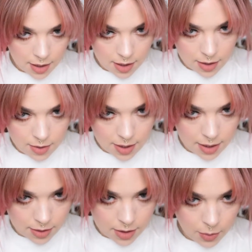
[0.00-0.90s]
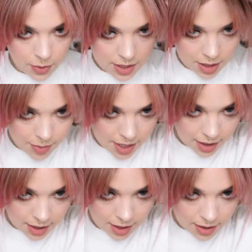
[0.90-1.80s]
and you kind of twist it
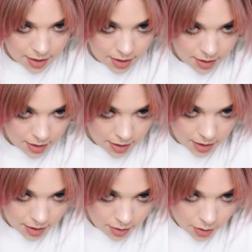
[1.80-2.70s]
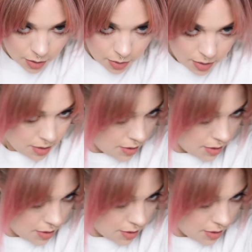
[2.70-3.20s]
back in and go